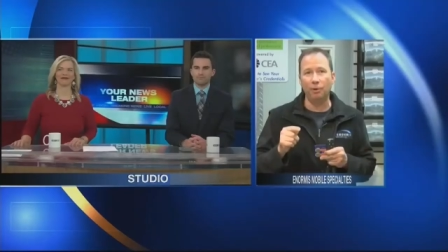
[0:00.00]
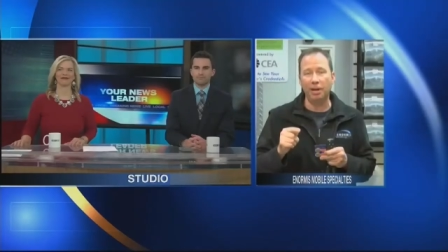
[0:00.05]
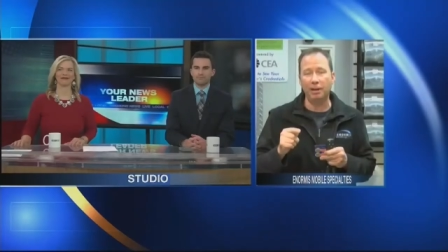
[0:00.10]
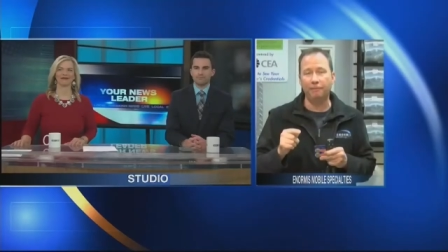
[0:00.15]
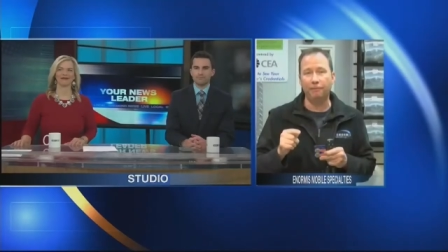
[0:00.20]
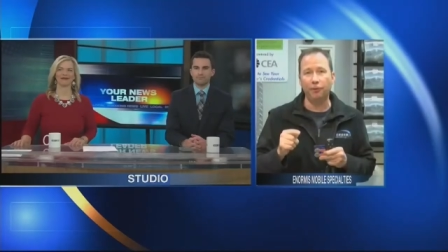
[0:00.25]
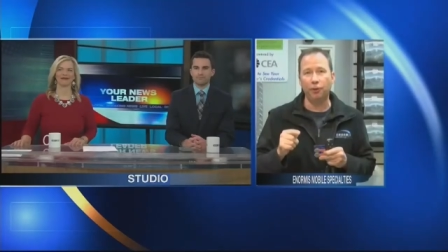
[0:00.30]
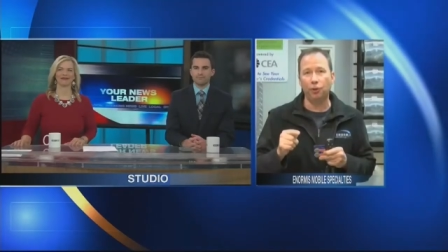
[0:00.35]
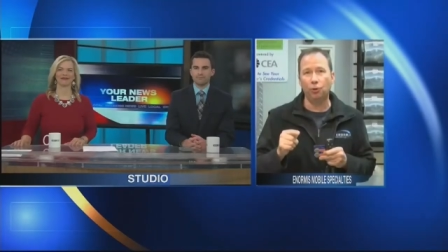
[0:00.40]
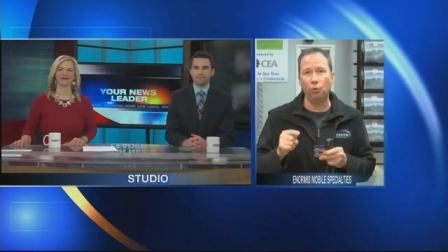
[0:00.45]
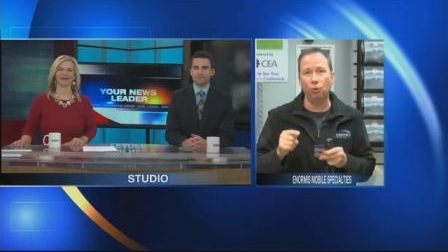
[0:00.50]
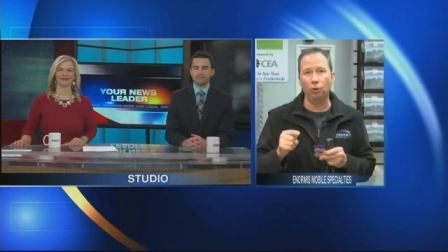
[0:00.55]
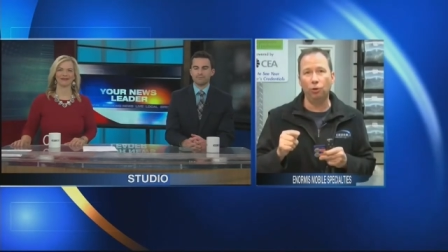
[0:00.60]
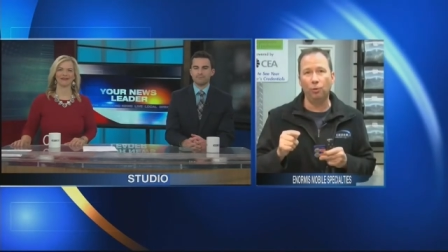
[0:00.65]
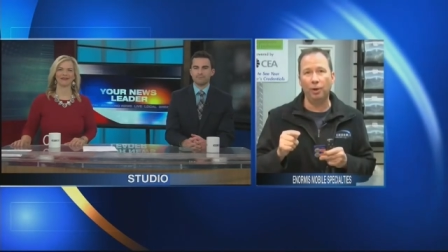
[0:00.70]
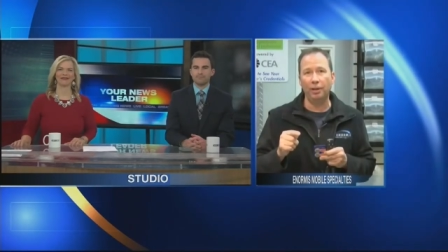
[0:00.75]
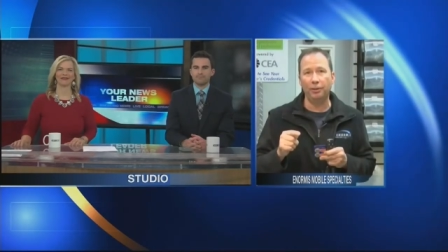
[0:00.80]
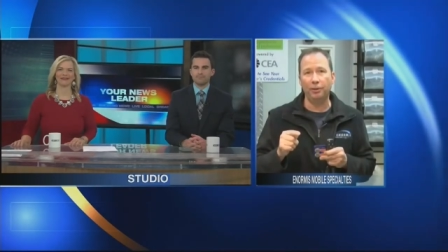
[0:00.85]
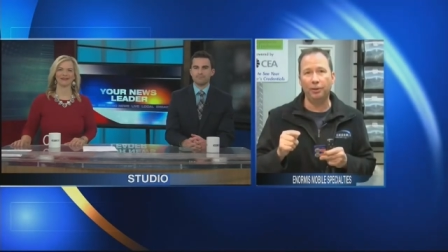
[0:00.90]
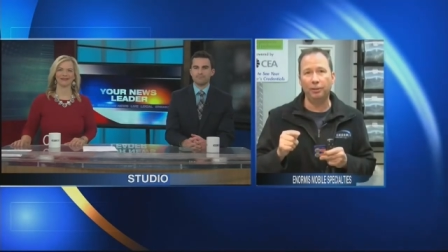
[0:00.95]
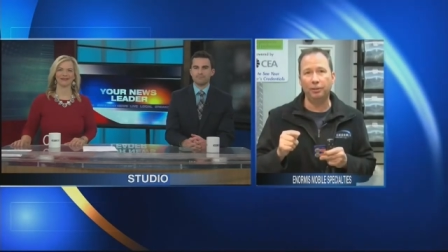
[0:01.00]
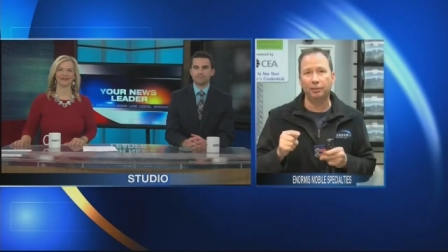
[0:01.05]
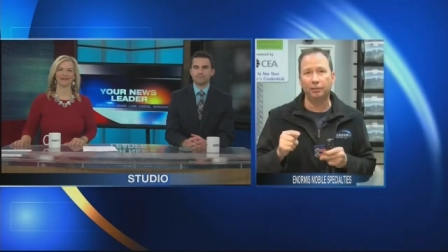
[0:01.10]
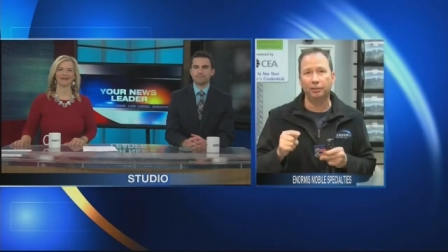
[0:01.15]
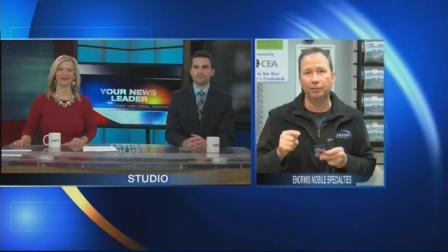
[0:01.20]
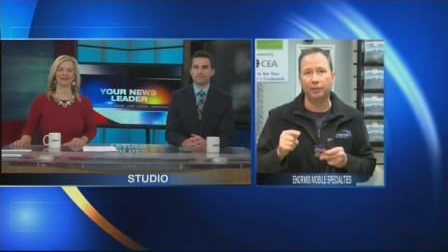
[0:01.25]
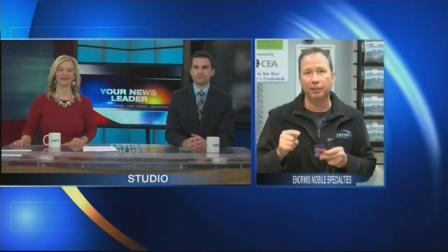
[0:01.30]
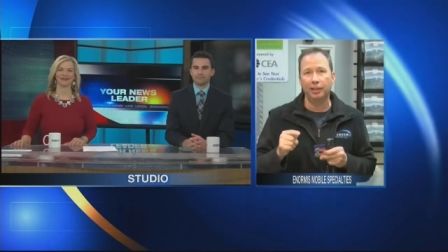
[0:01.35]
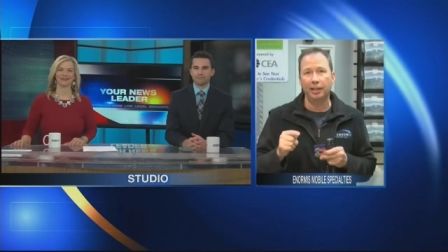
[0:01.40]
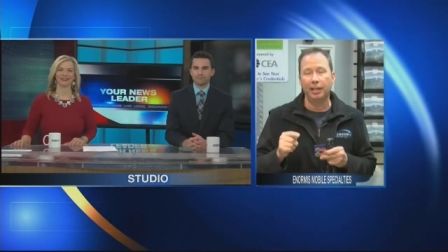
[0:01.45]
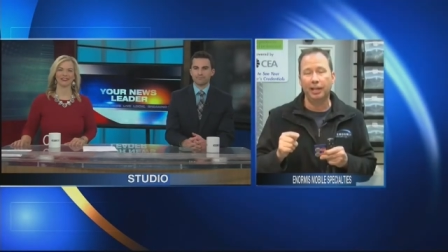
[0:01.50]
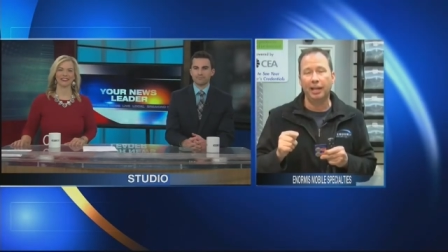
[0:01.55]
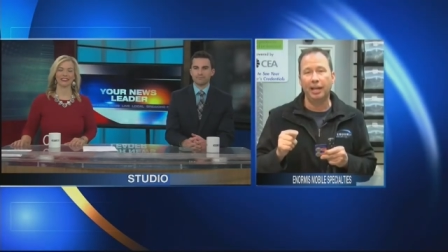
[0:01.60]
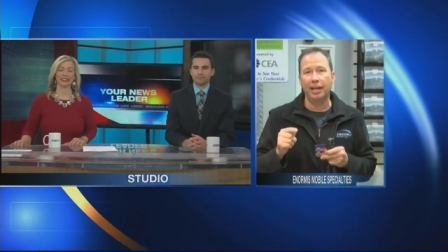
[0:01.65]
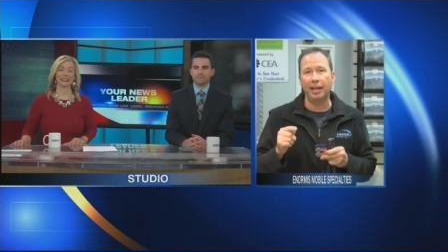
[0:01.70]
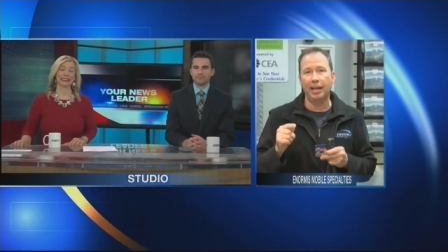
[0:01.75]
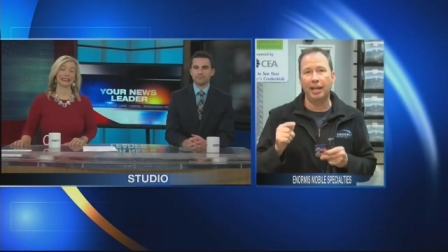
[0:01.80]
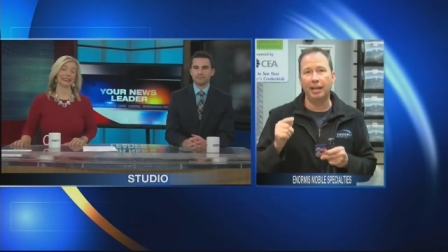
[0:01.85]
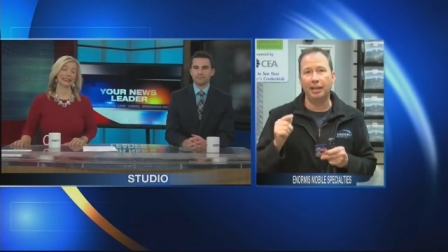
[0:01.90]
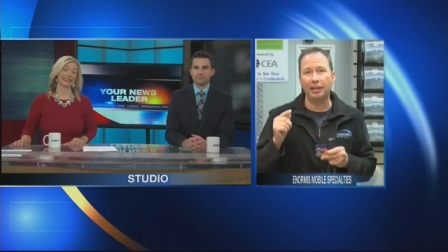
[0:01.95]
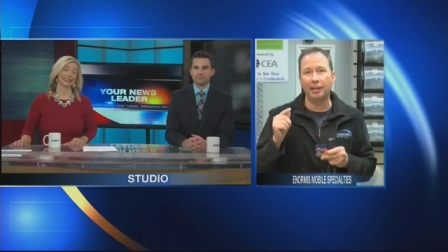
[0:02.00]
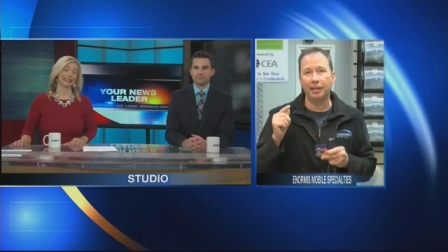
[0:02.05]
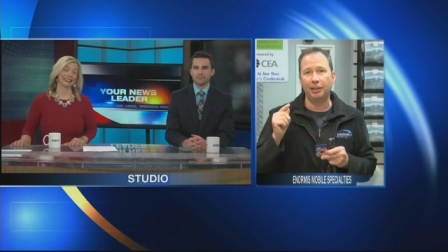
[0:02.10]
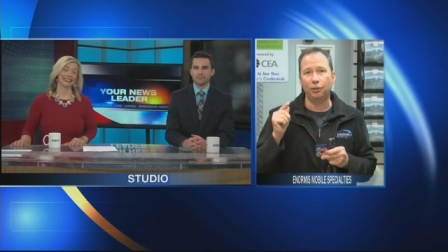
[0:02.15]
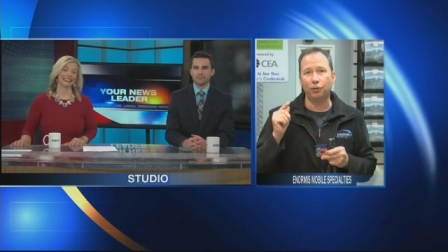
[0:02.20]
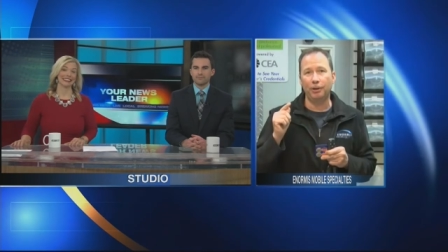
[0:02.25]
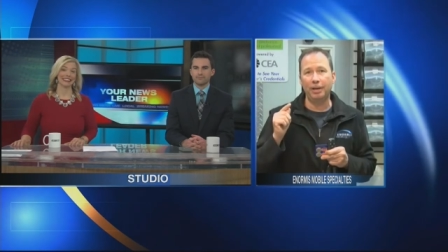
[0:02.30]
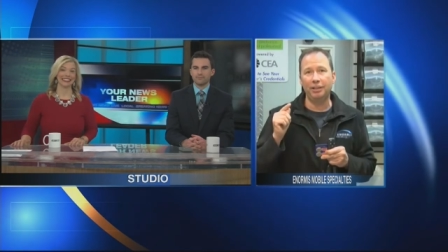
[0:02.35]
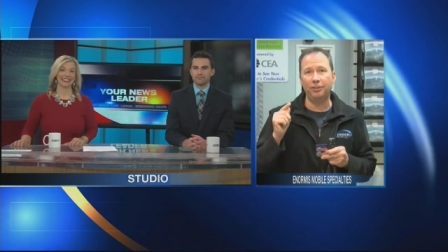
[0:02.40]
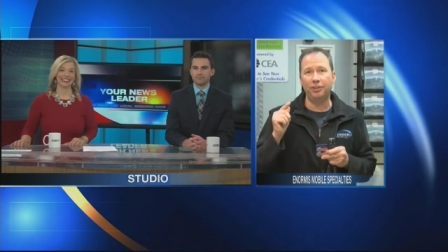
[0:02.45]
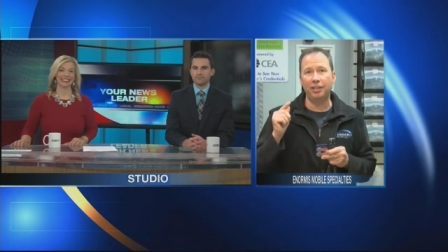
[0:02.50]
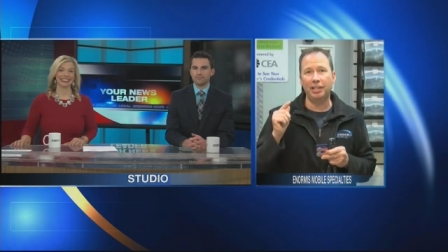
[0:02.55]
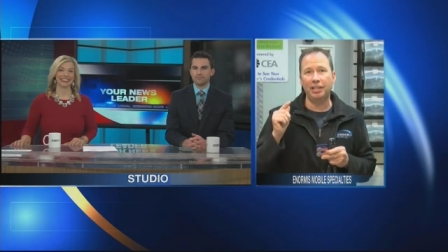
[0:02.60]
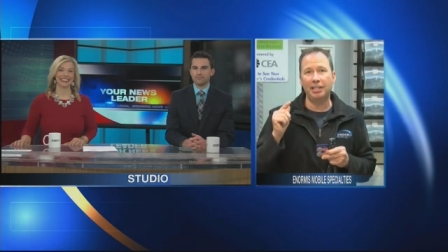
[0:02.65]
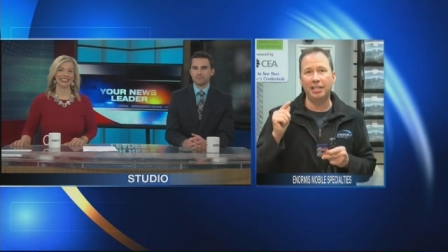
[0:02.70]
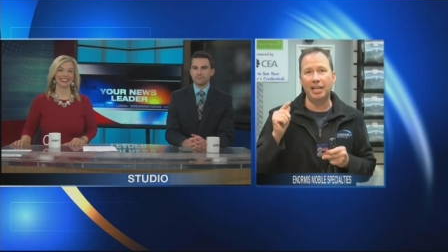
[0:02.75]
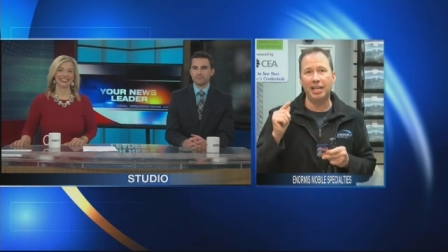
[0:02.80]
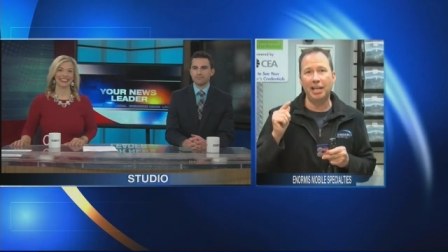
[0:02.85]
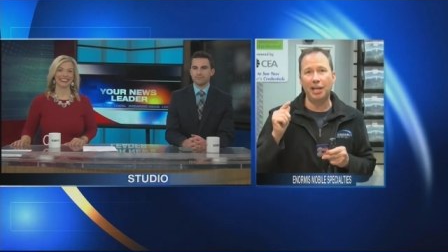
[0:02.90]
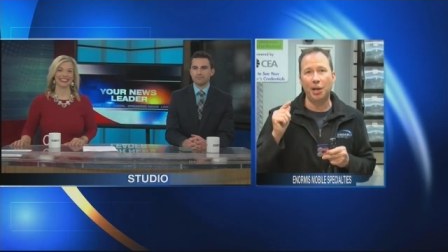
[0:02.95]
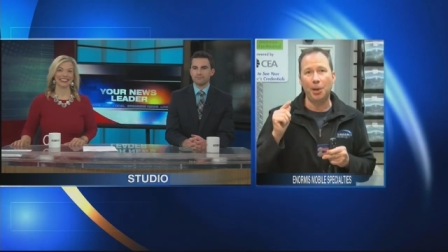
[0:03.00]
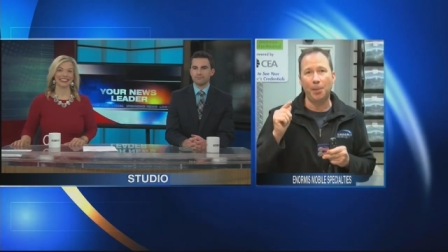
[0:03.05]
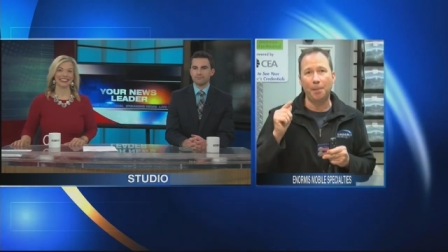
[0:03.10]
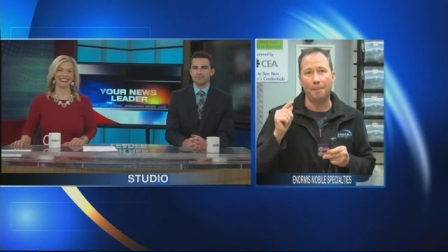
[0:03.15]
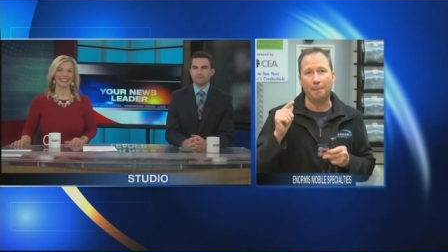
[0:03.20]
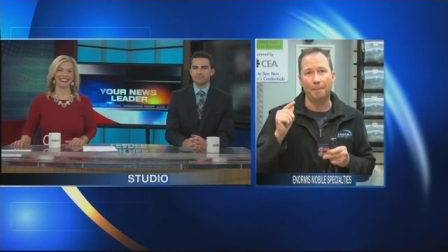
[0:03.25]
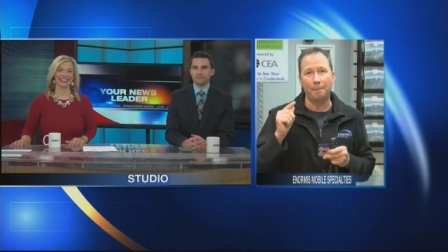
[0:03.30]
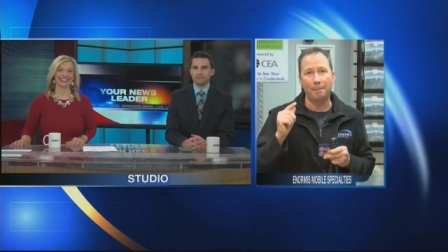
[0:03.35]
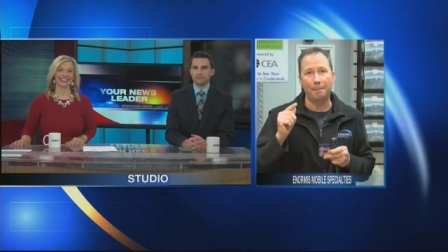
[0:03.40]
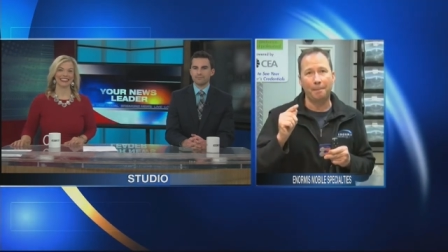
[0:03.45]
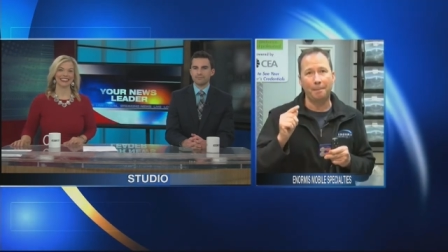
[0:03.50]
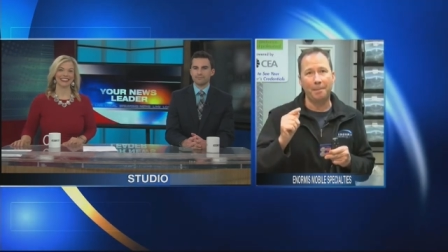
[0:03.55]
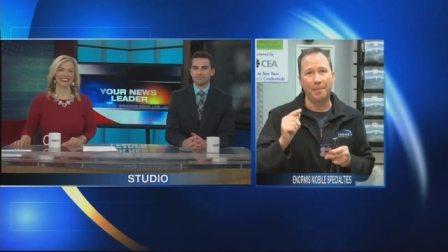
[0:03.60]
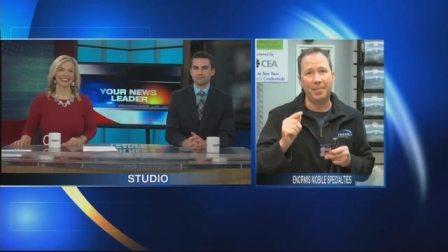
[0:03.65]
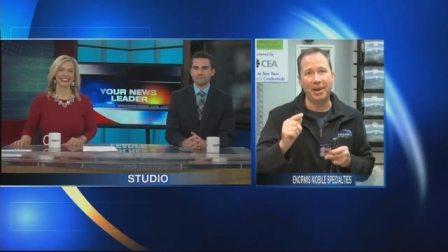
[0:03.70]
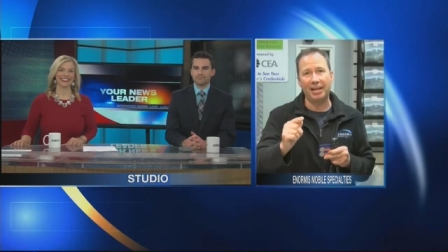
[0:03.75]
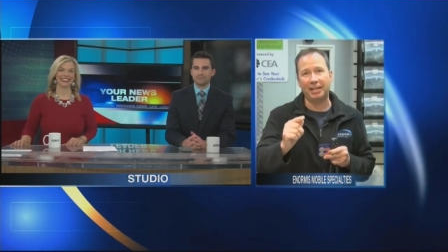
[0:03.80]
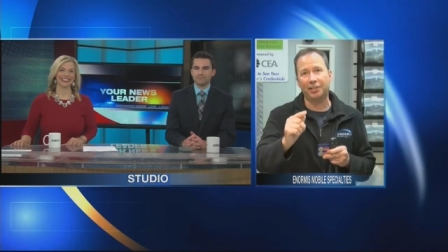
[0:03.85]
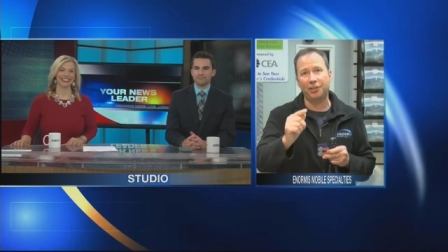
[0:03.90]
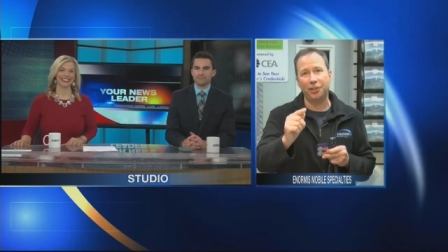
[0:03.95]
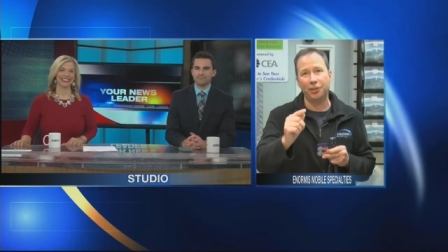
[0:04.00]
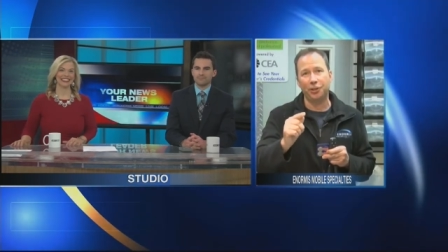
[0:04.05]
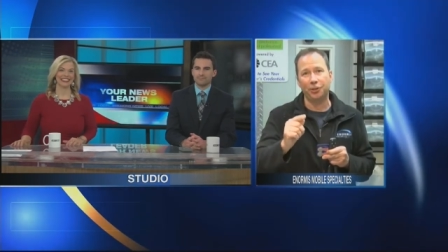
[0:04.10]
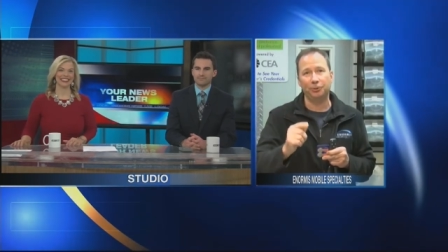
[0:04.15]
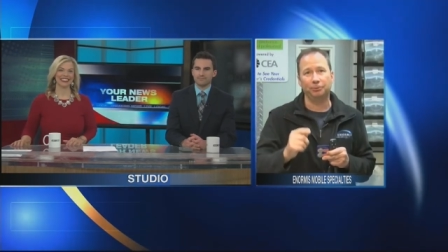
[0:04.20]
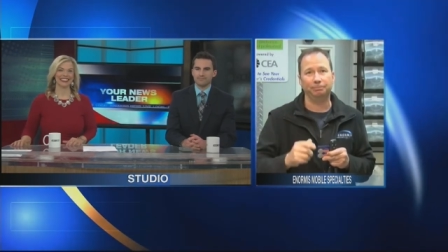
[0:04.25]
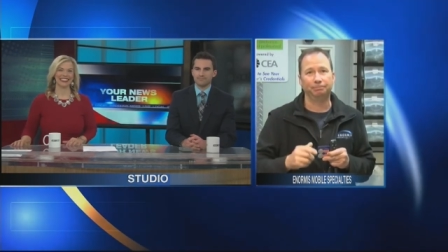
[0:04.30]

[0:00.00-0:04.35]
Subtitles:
ready for the cooler weather. And Tracy and Dan, back to you.